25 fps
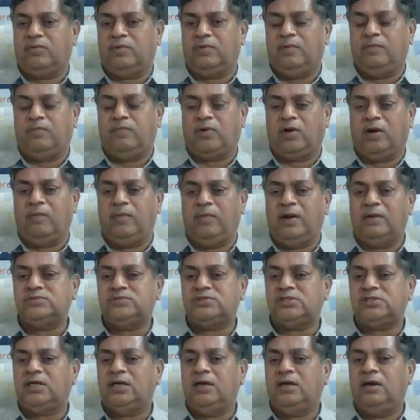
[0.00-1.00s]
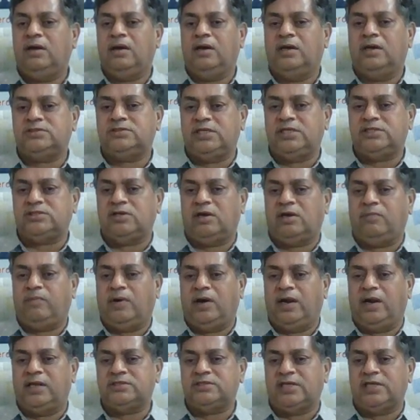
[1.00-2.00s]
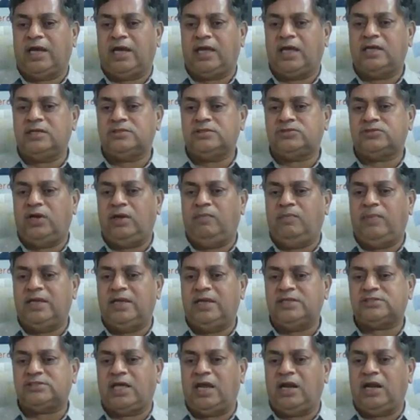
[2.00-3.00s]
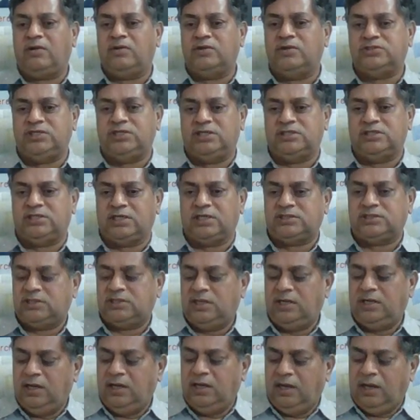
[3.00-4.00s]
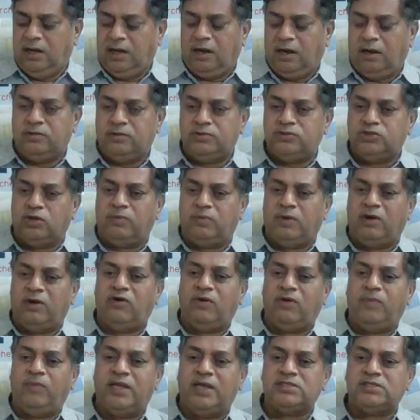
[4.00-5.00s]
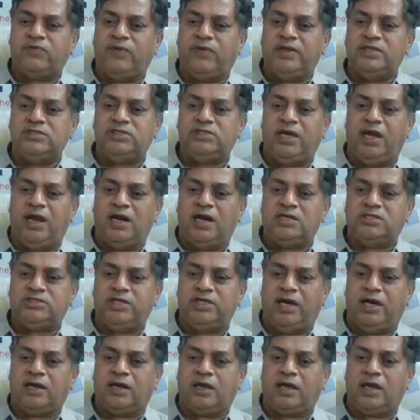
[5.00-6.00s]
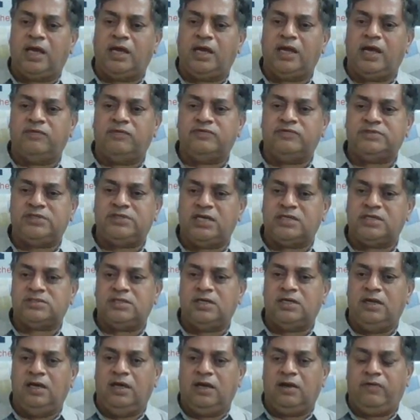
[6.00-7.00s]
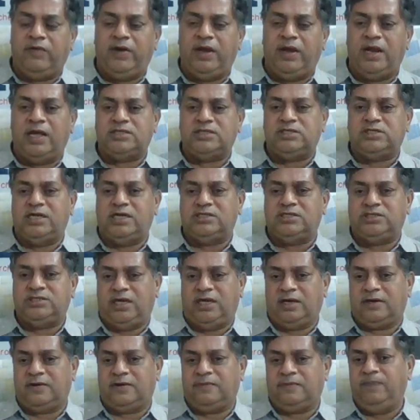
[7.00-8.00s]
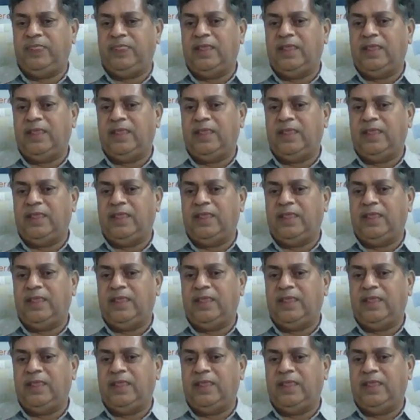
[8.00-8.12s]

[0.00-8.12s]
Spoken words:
problems. C7 pawn is hanging. So he plays King to G6. Now Jobava plays Queen G8 check, King F6, Queen H8 check.